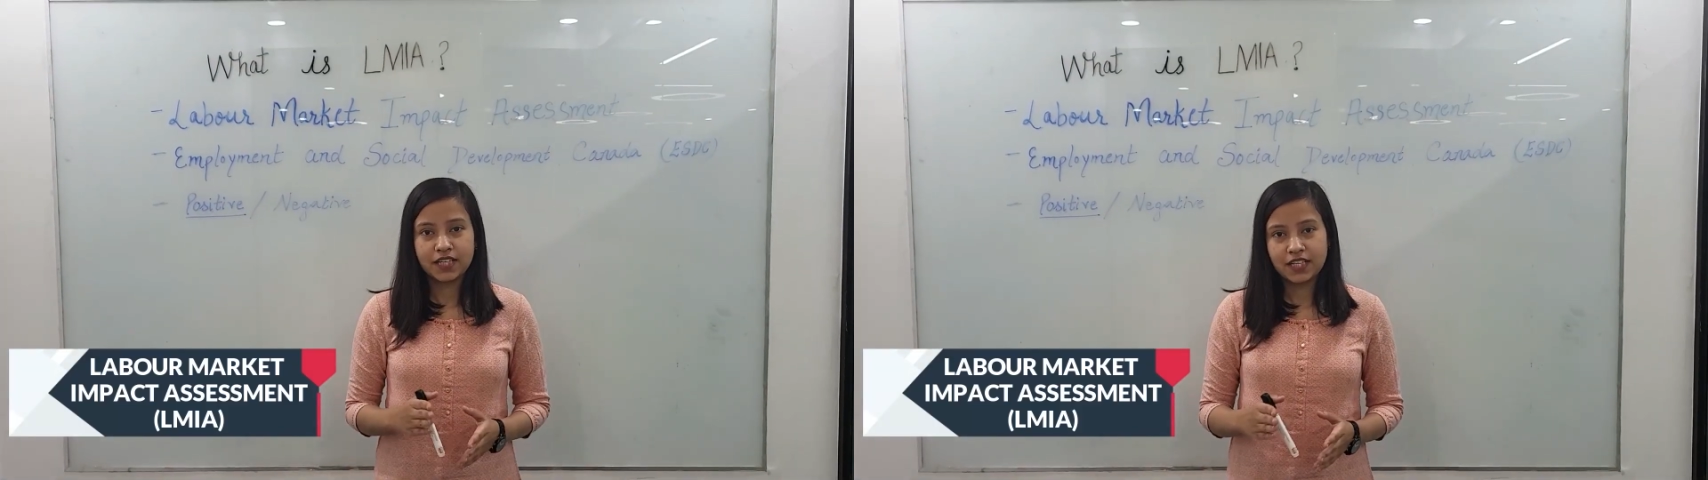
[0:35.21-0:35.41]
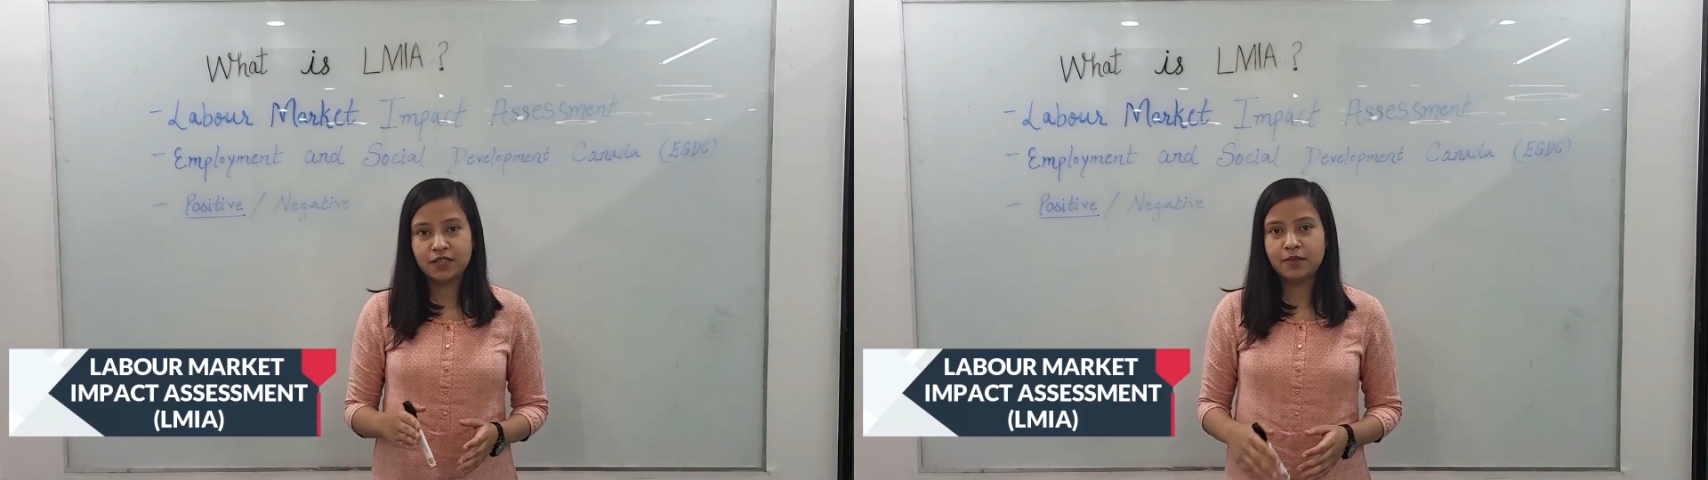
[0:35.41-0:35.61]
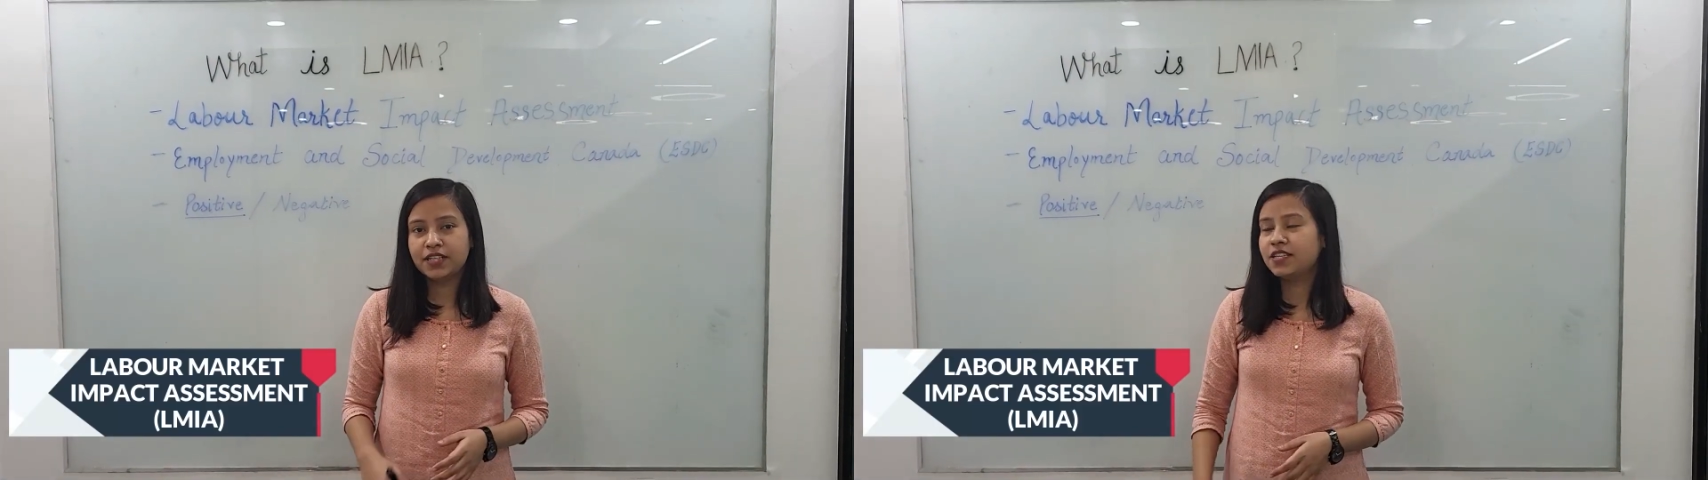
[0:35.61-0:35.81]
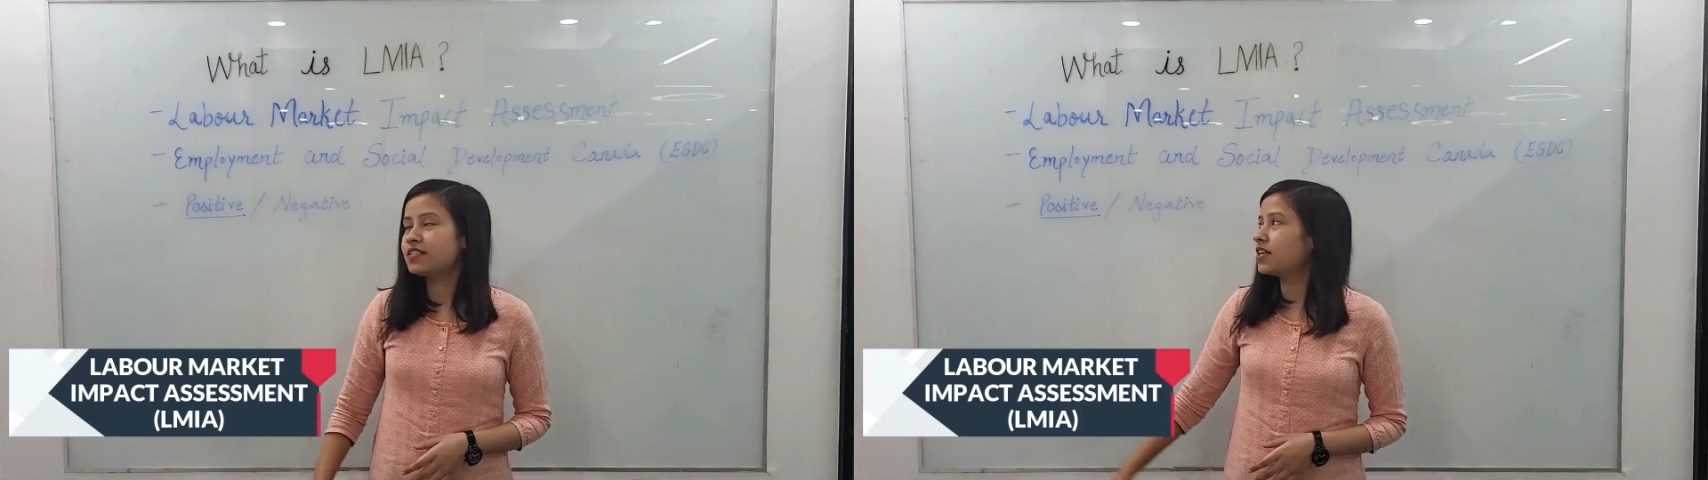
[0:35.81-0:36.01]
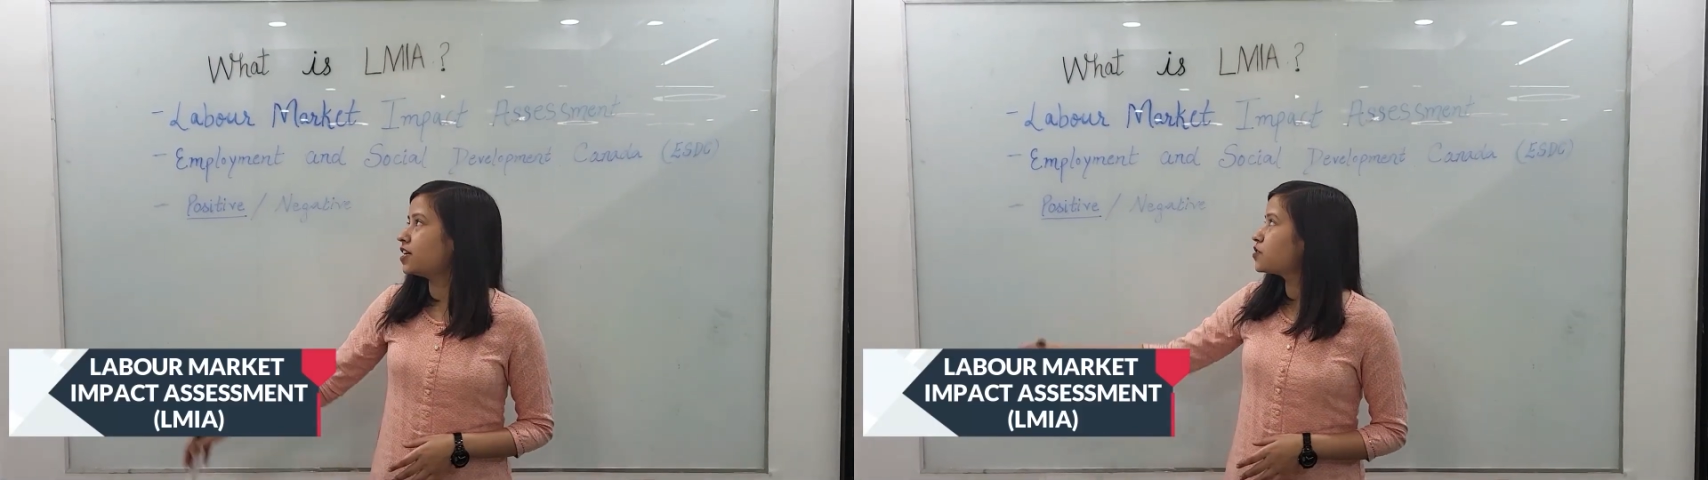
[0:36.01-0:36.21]
LMIA
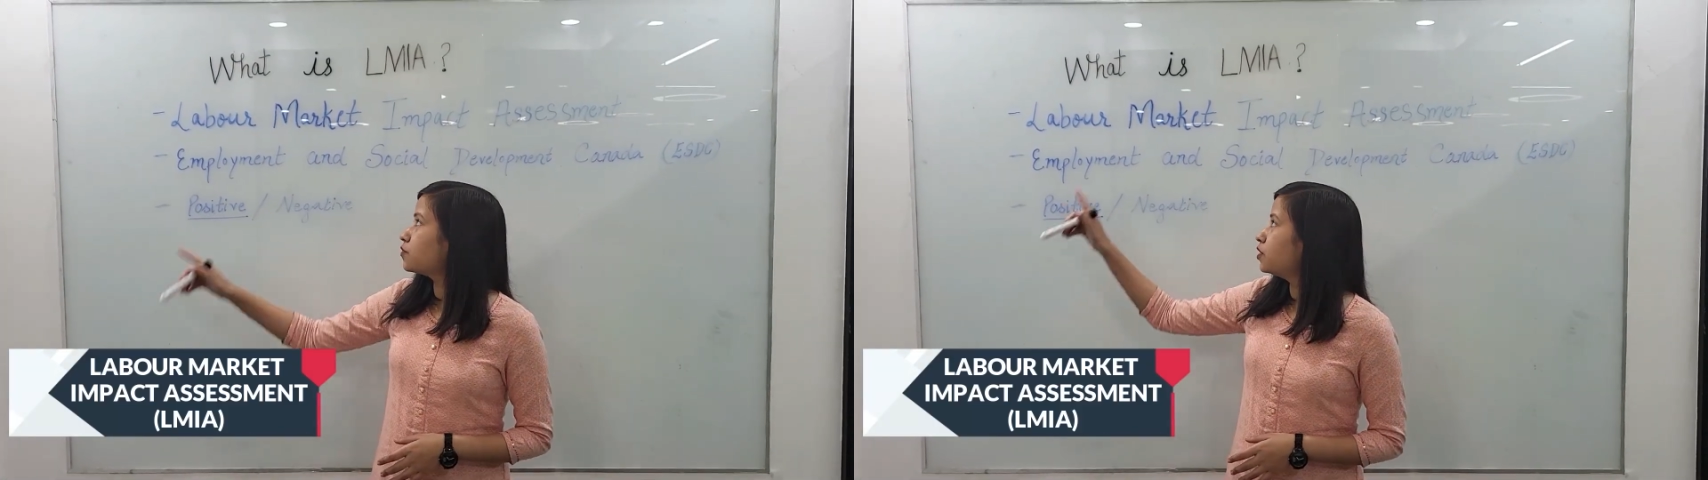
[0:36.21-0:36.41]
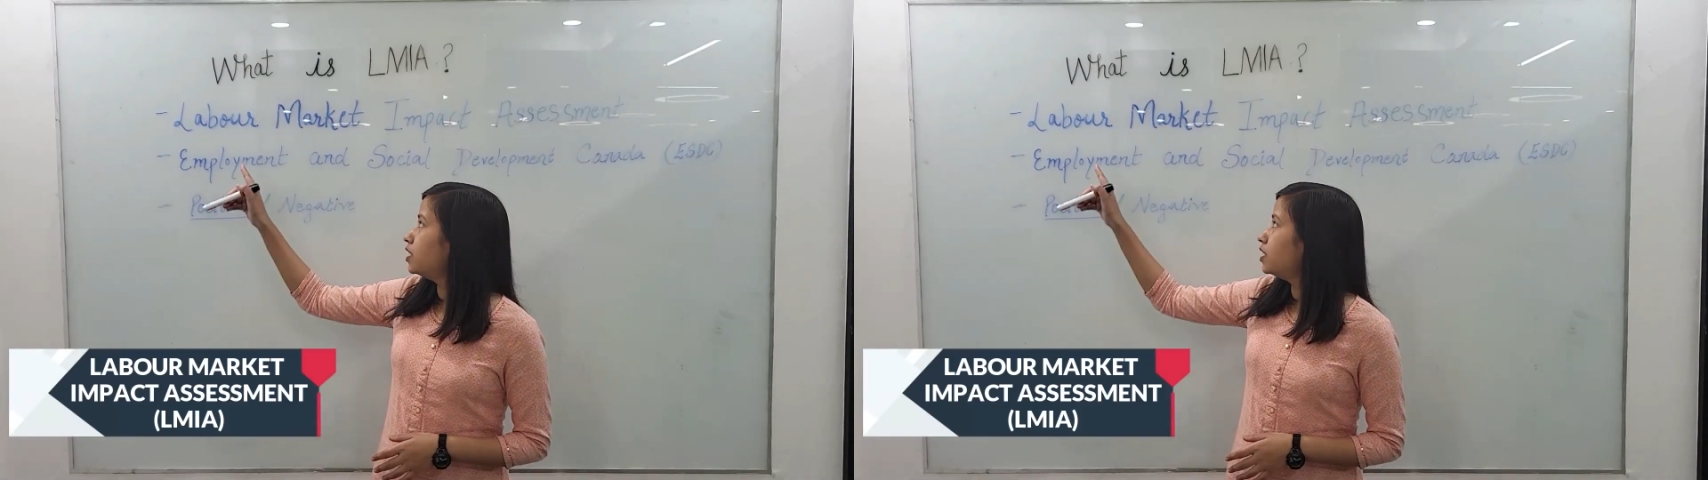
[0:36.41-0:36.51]
stands for